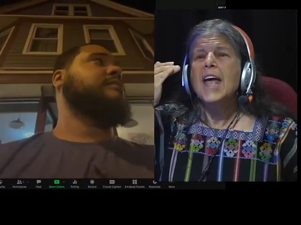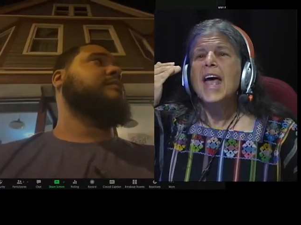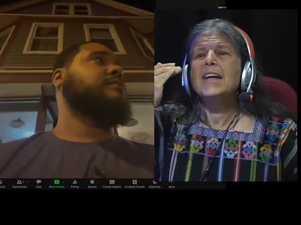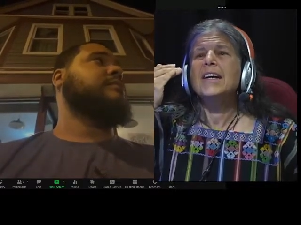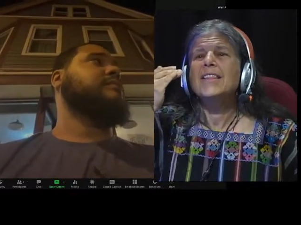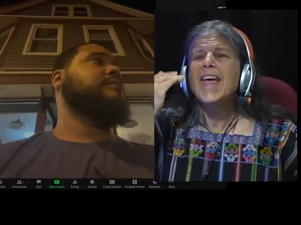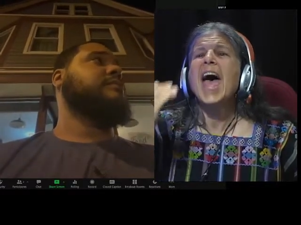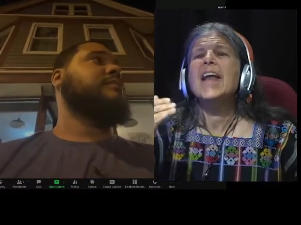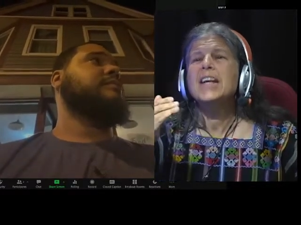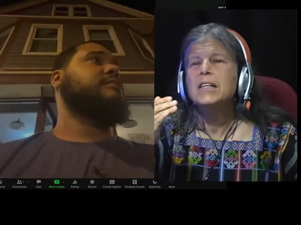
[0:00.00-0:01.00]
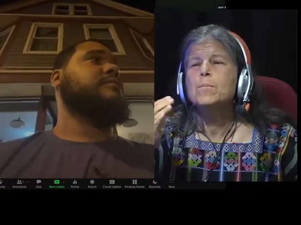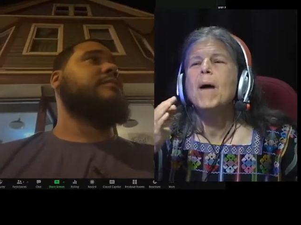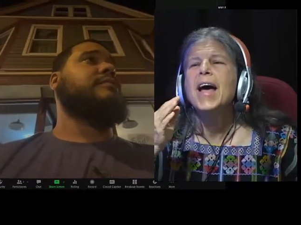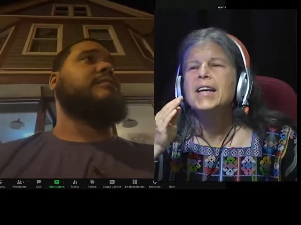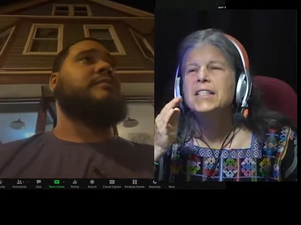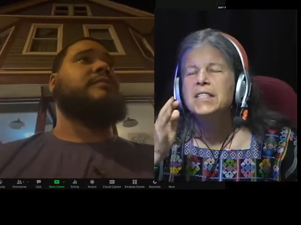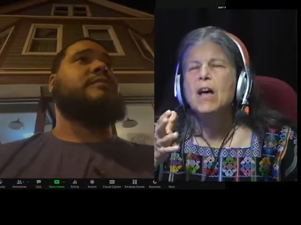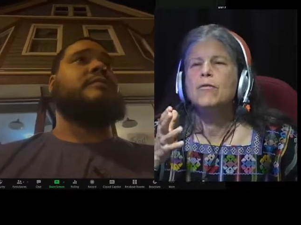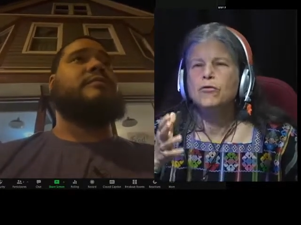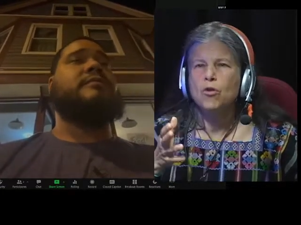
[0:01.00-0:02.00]
Speaker 1: and that is by
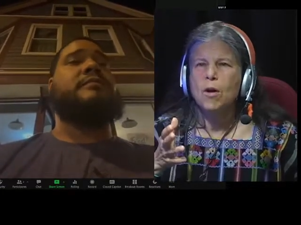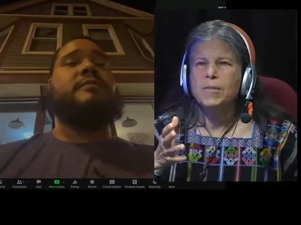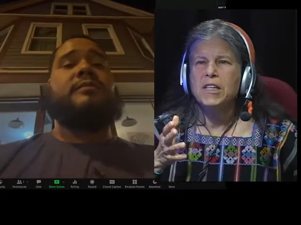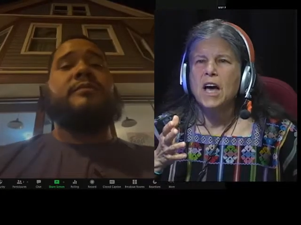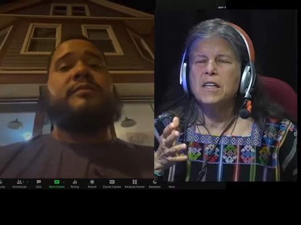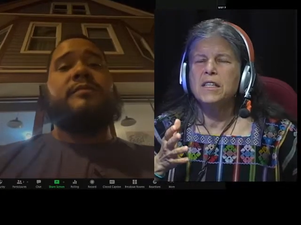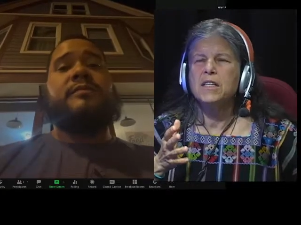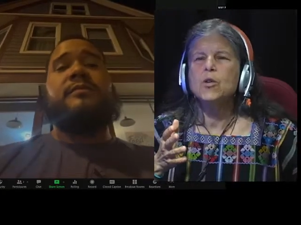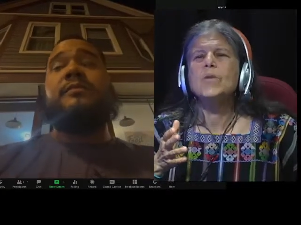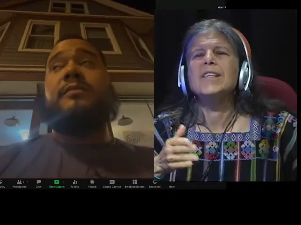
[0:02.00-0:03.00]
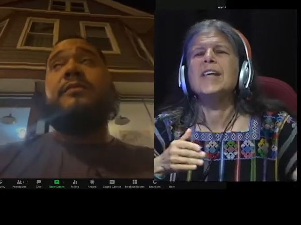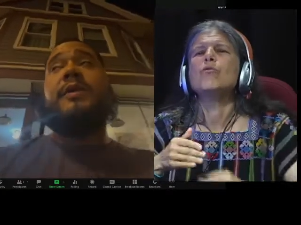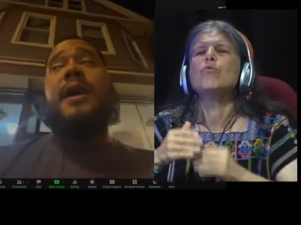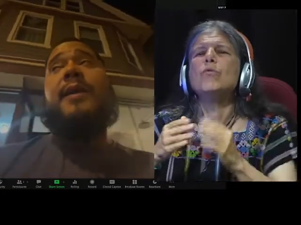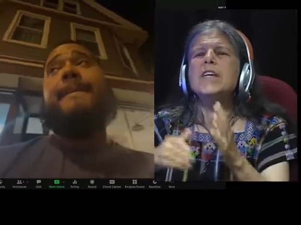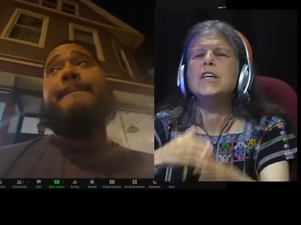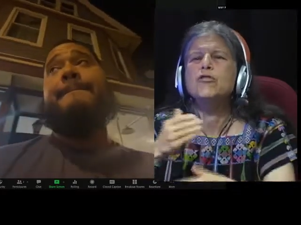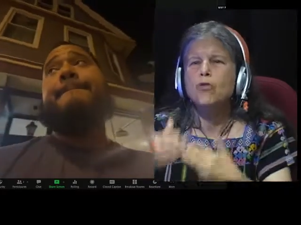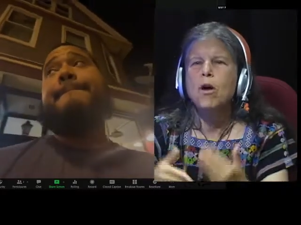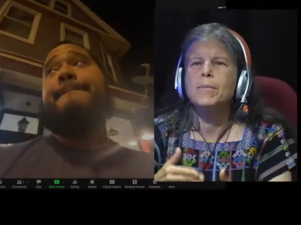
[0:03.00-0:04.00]
itself traumatizing. So it's like yeah.
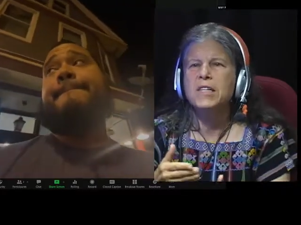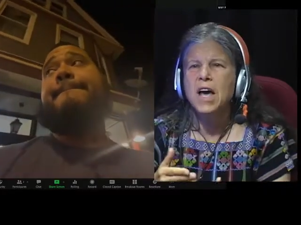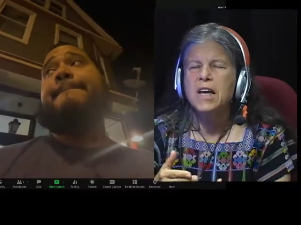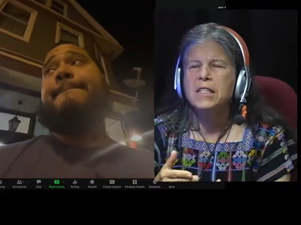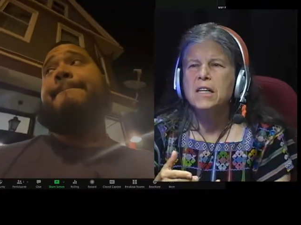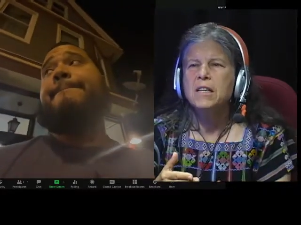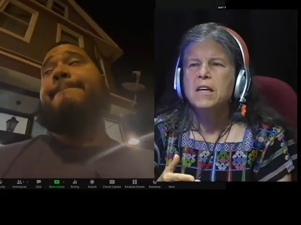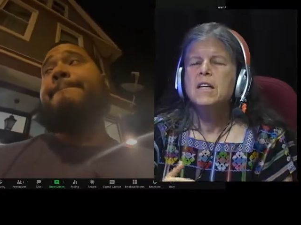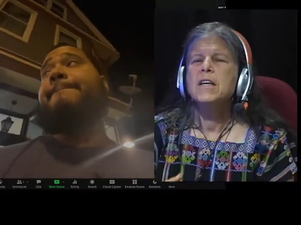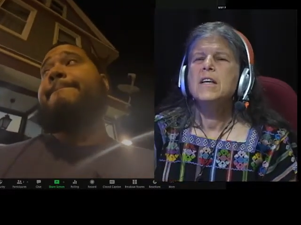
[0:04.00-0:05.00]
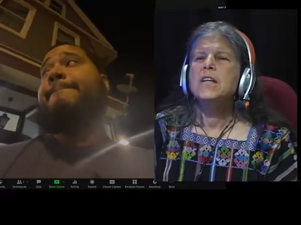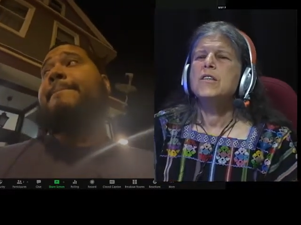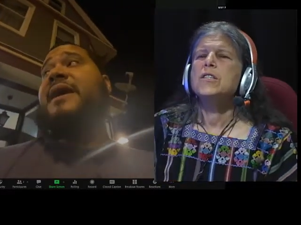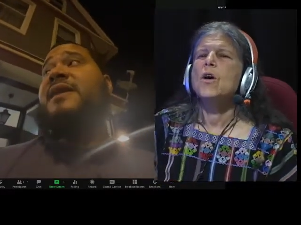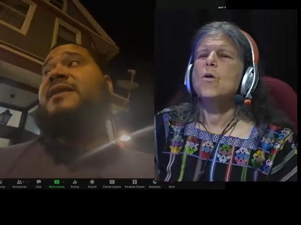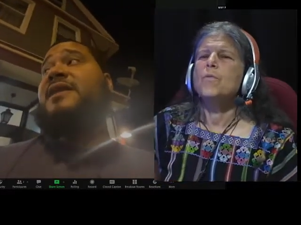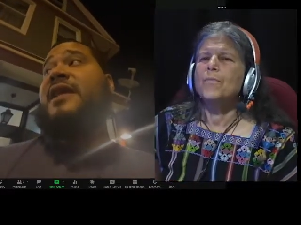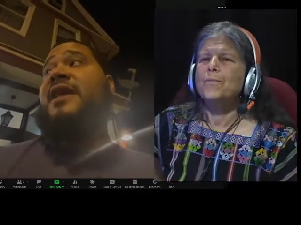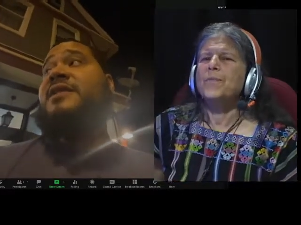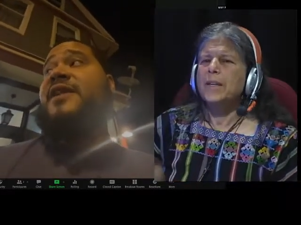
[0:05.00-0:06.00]
re-traumatizing. Because so, the
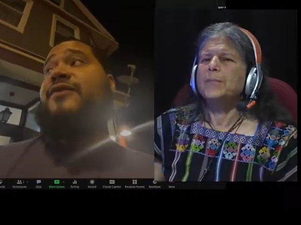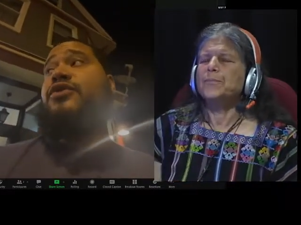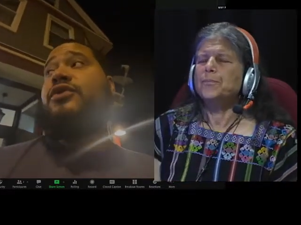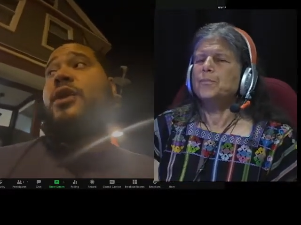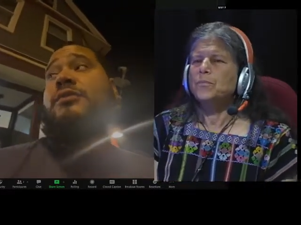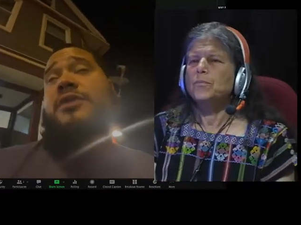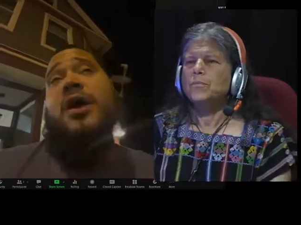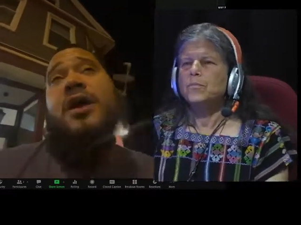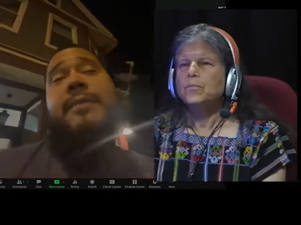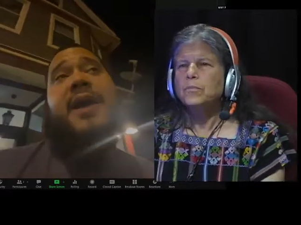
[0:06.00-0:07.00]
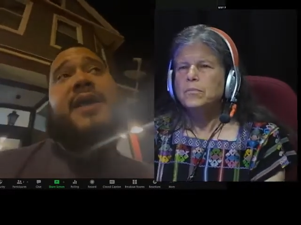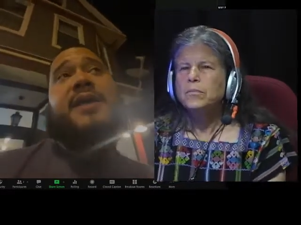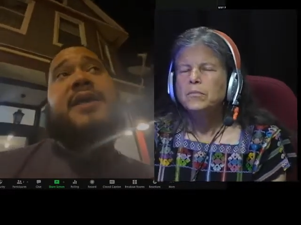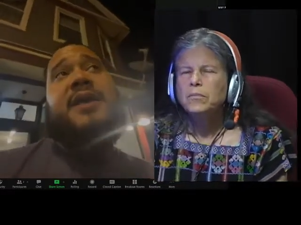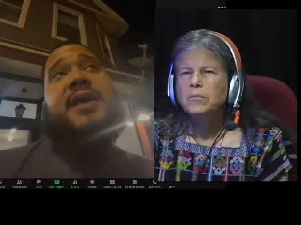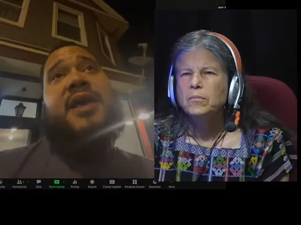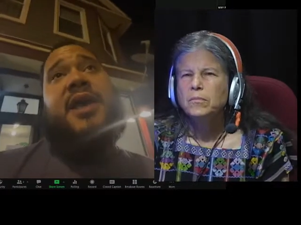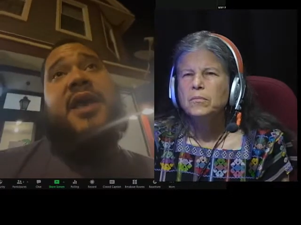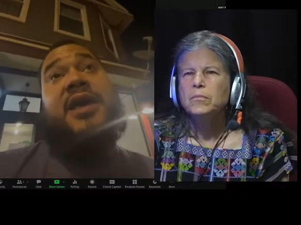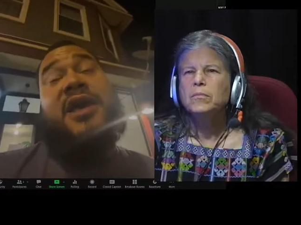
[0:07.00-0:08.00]
thing is,
Speaker 2: if you don't talk about it,
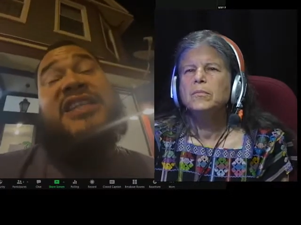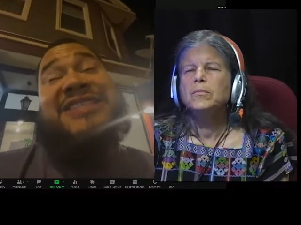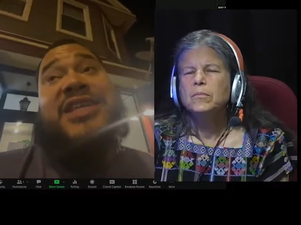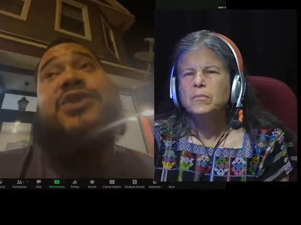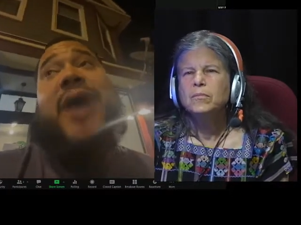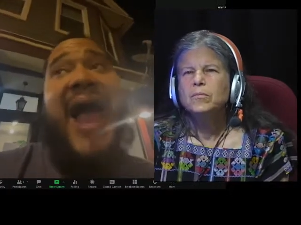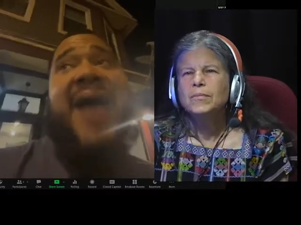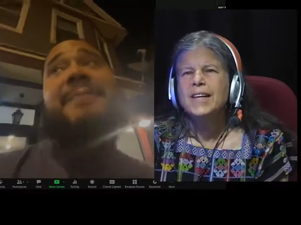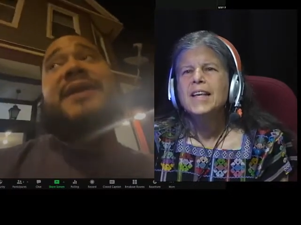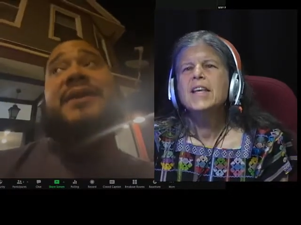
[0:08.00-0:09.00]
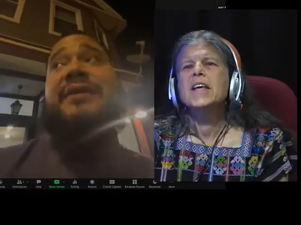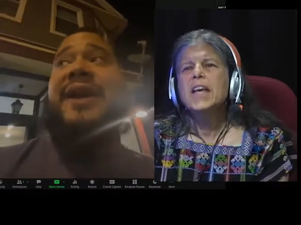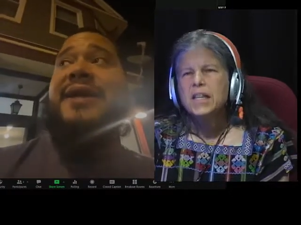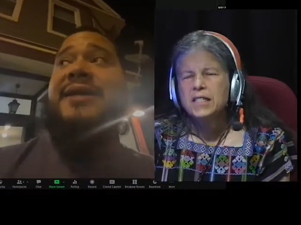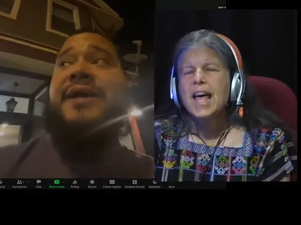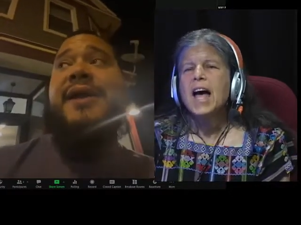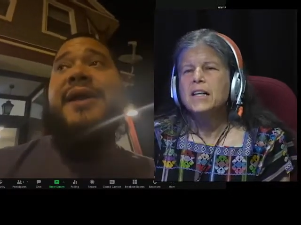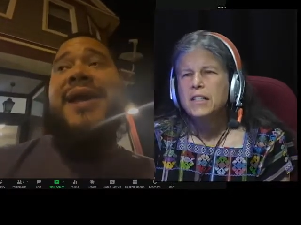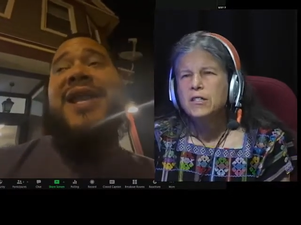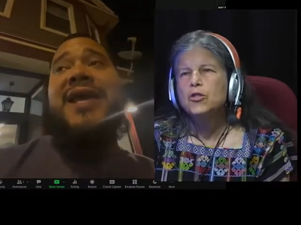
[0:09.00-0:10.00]
it could continue happening, right?
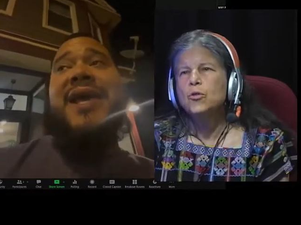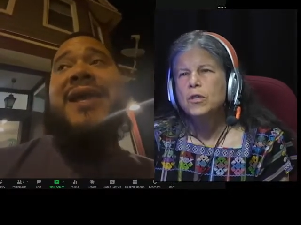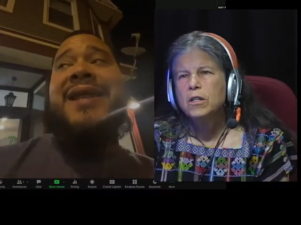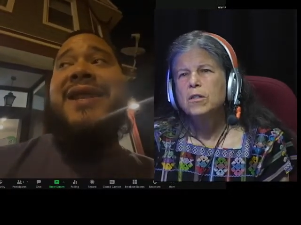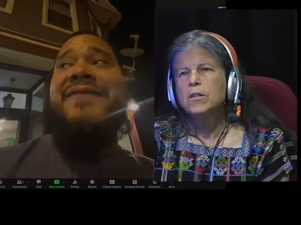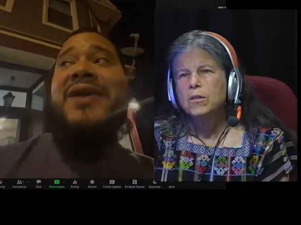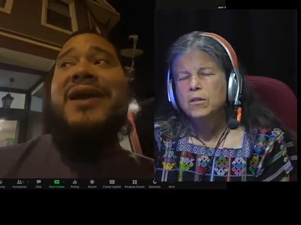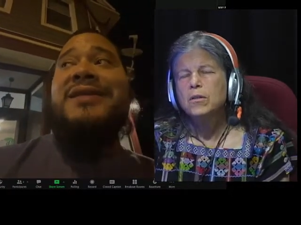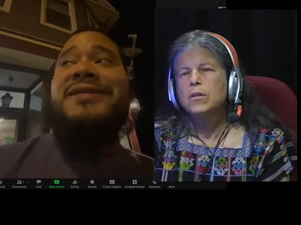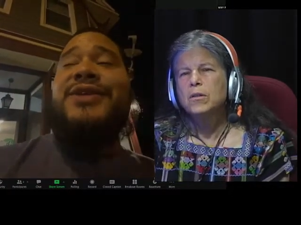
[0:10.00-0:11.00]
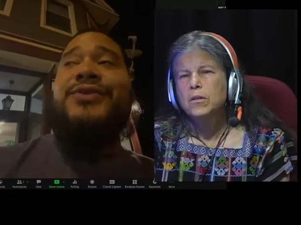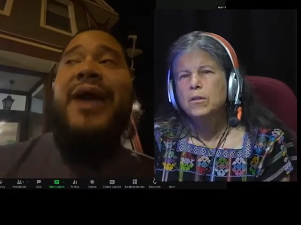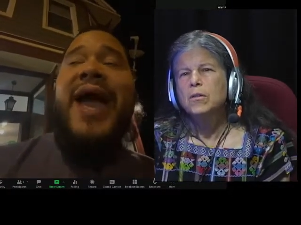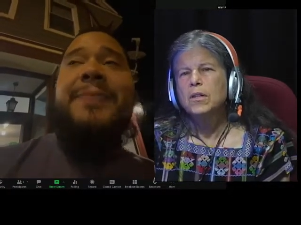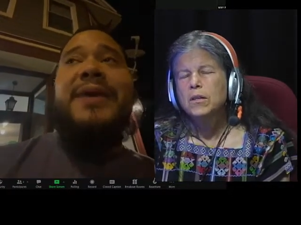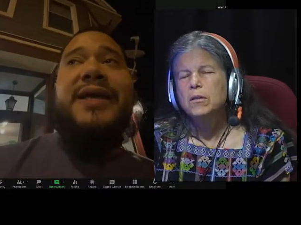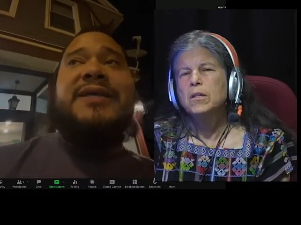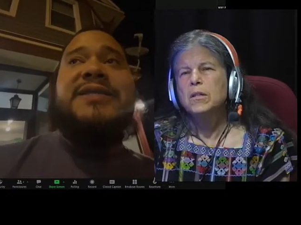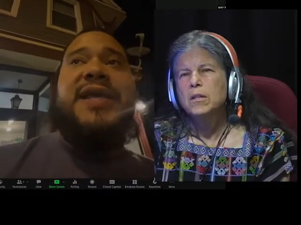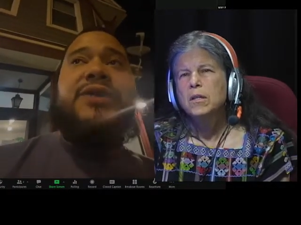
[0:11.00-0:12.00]
Exactly. And, it, sure. and, and, if it continue happening, it's